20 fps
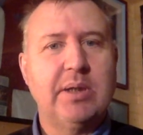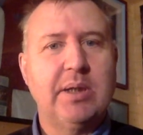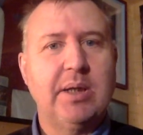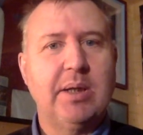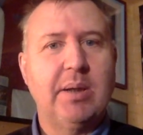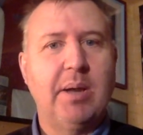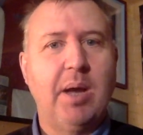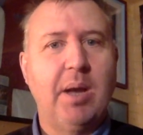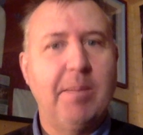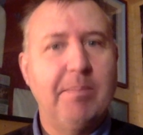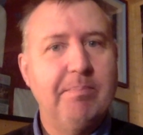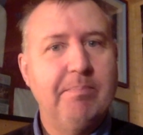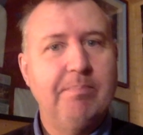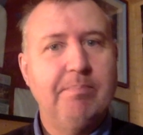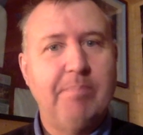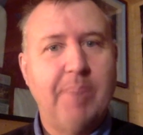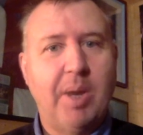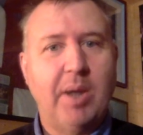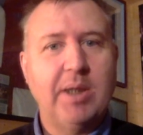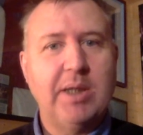
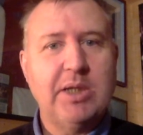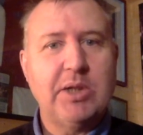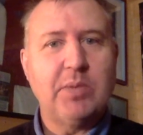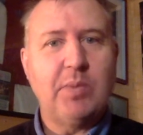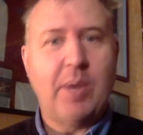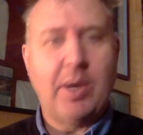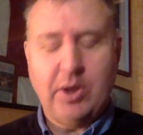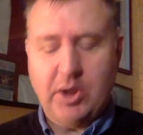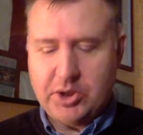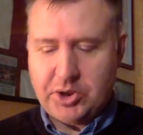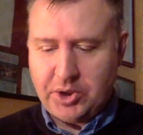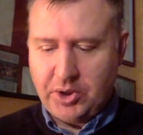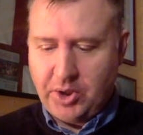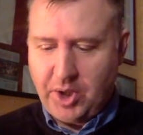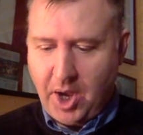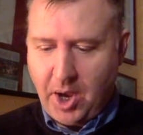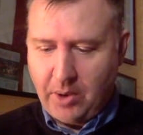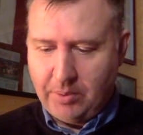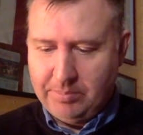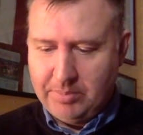but this one I took
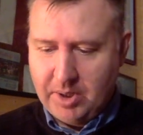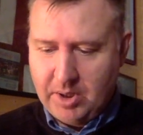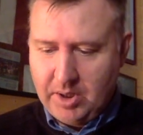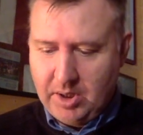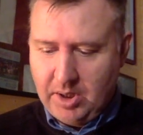home